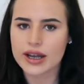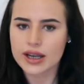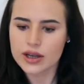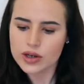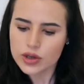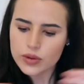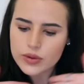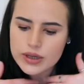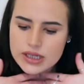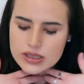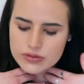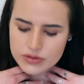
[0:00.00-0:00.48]
I
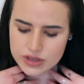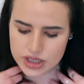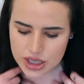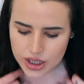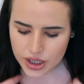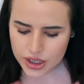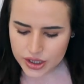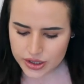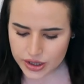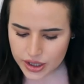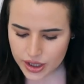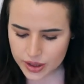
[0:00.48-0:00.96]
could always
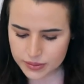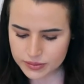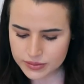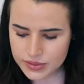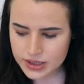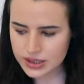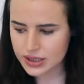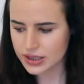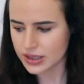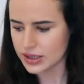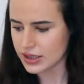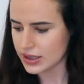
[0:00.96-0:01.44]
return
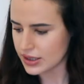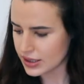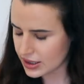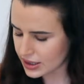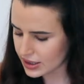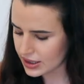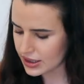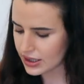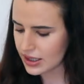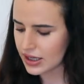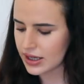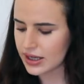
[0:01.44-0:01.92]
them,
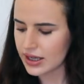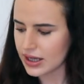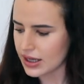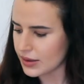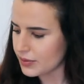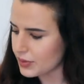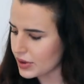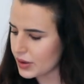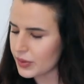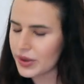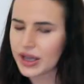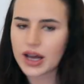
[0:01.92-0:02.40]

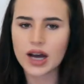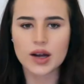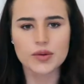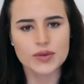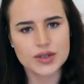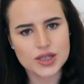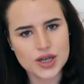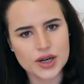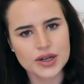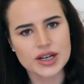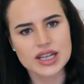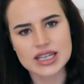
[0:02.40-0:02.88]
but we can't
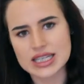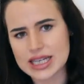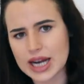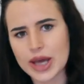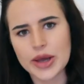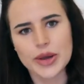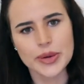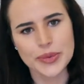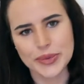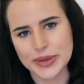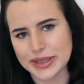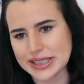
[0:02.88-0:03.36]
return it till
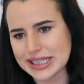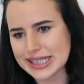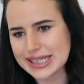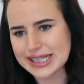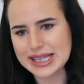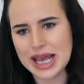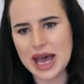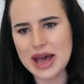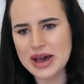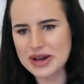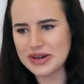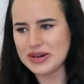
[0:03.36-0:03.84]
it
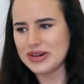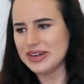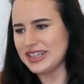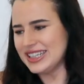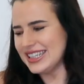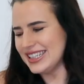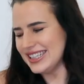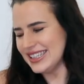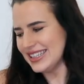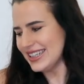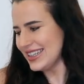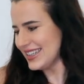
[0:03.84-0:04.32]
opens.
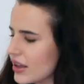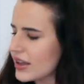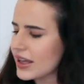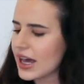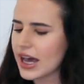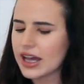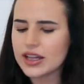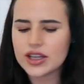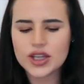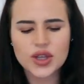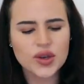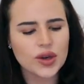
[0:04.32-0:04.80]

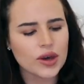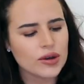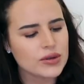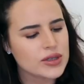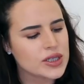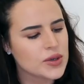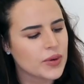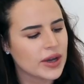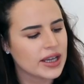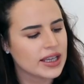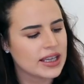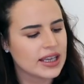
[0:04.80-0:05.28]
Can you
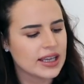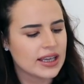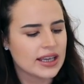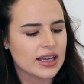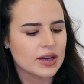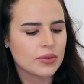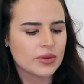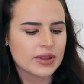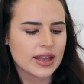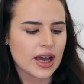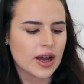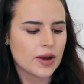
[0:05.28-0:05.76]
go to
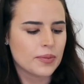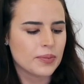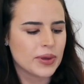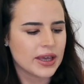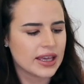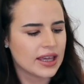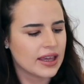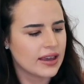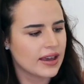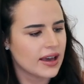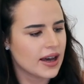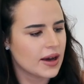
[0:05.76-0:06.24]
IKEA without
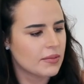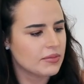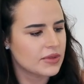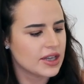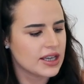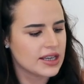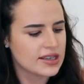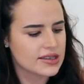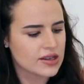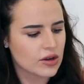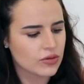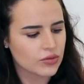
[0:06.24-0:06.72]
picking up
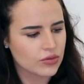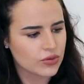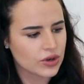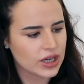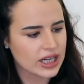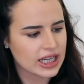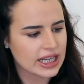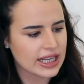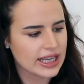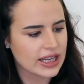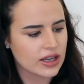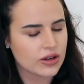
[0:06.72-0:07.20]
these
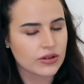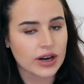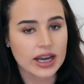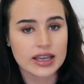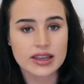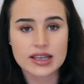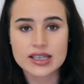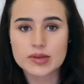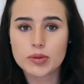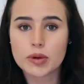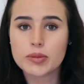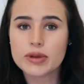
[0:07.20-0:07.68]
really
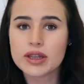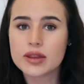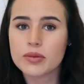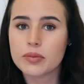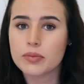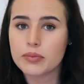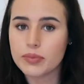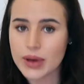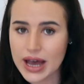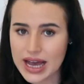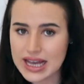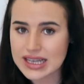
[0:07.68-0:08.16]
great? These are probably the
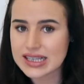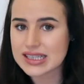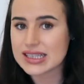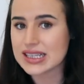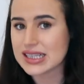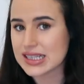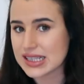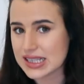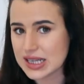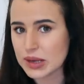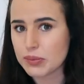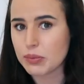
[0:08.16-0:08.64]
best
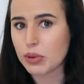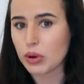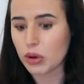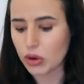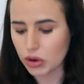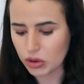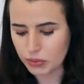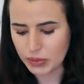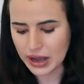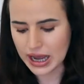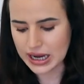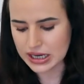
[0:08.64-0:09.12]

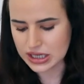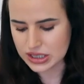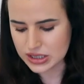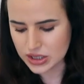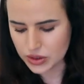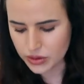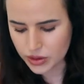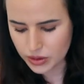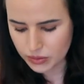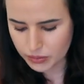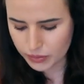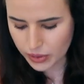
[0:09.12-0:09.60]
Ziploc bags
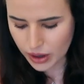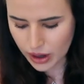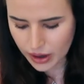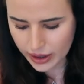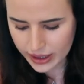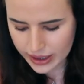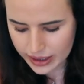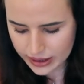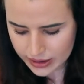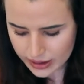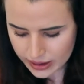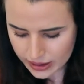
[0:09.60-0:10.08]
you can
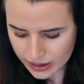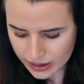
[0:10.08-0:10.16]
buy.